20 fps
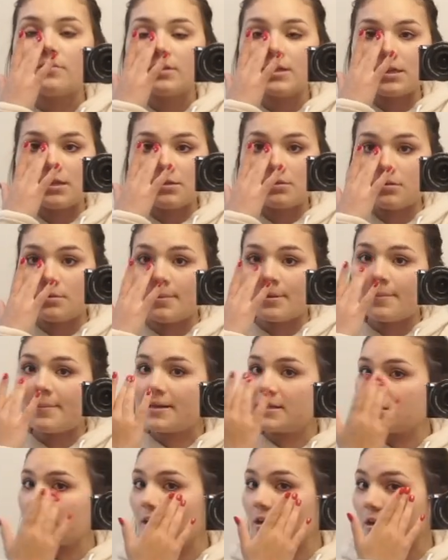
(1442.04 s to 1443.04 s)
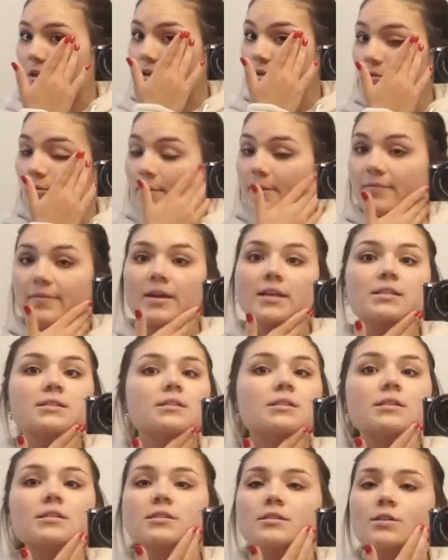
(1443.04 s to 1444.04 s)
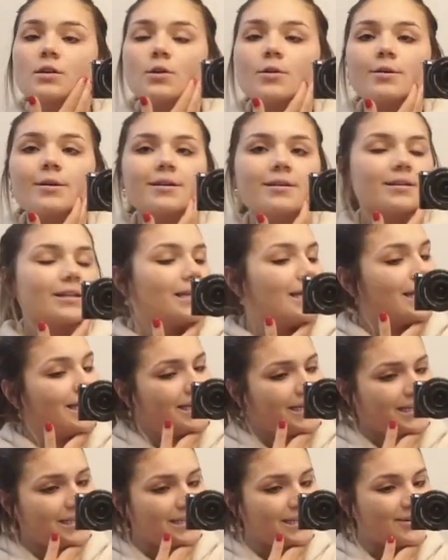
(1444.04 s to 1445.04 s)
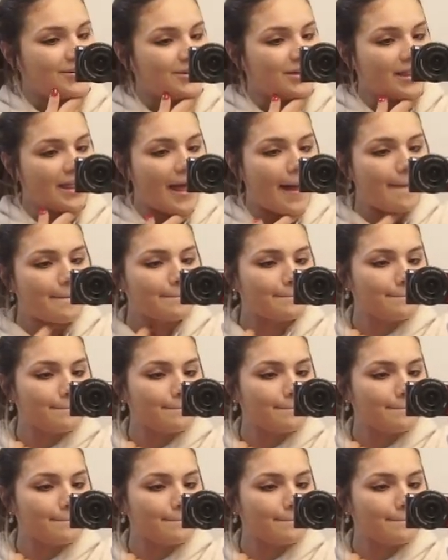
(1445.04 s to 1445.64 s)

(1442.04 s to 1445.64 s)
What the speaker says: have like a little bit of mascara all over my face, so need to get rid of that.